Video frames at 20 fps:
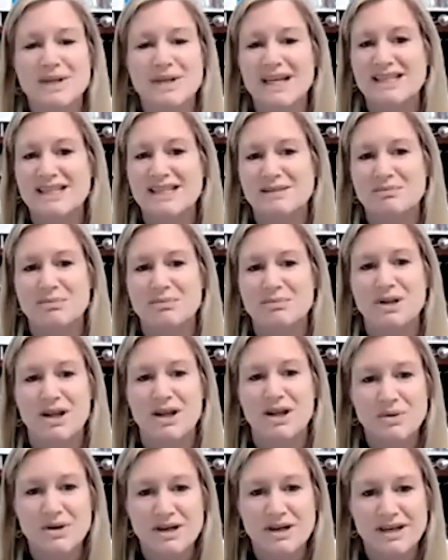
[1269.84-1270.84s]
get some blood
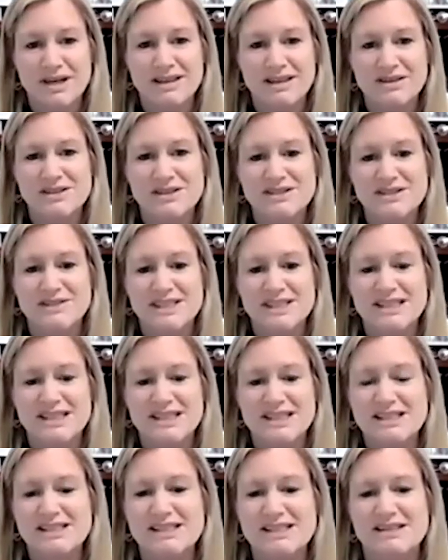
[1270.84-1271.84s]
work at those
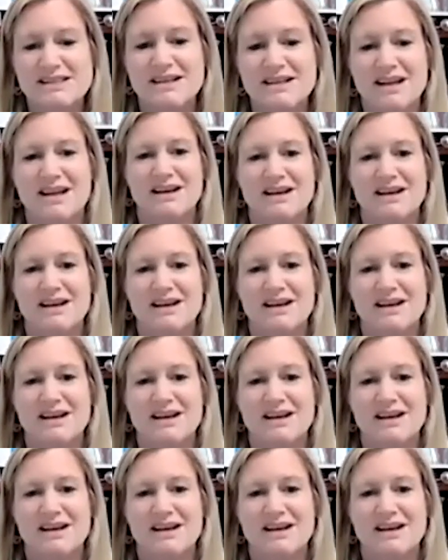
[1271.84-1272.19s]
visits, and